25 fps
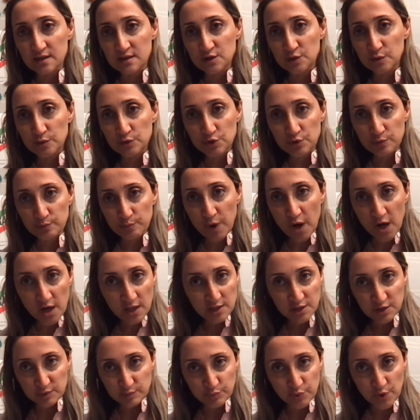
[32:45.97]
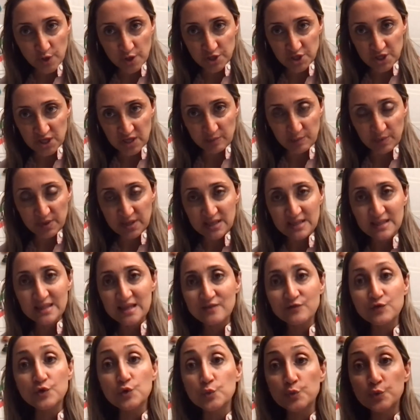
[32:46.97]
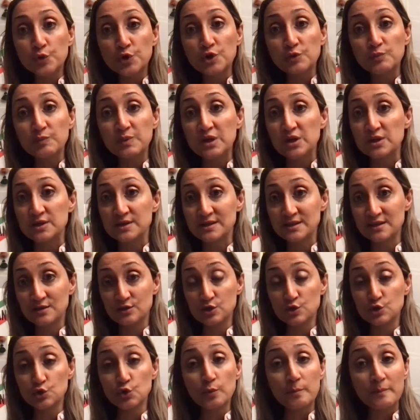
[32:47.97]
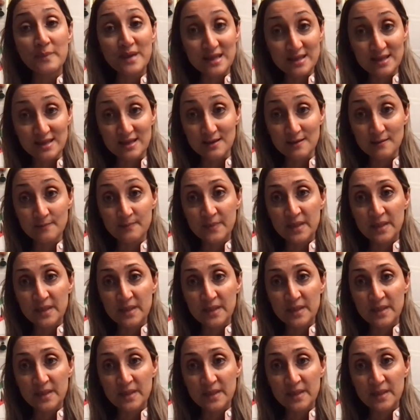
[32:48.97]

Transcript: the, the pilot project, but it never worked because there's so many